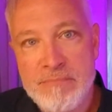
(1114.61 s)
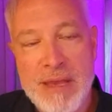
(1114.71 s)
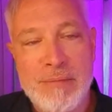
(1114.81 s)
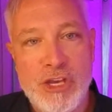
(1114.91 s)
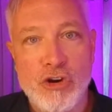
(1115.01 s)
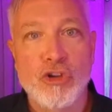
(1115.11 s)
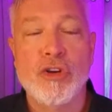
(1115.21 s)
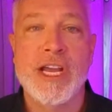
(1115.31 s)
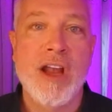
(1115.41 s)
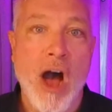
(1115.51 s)
maybe you're
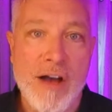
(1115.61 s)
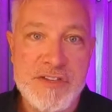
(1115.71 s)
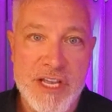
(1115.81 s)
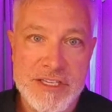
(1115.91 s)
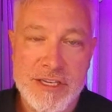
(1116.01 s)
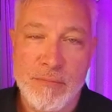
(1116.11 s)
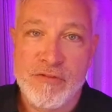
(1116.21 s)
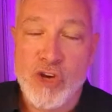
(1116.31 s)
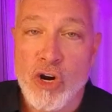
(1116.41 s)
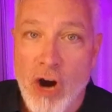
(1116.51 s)
looking to offset some
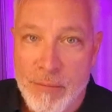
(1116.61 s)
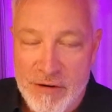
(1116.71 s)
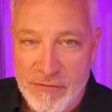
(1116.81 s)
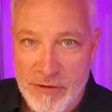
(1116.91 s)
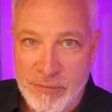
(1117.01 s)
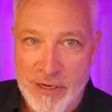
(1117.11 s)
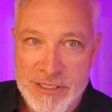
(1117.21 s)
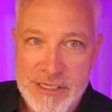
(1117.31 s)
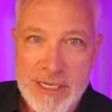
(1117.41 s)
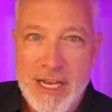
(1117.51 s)
of your carbon
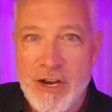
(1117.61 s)
footprint,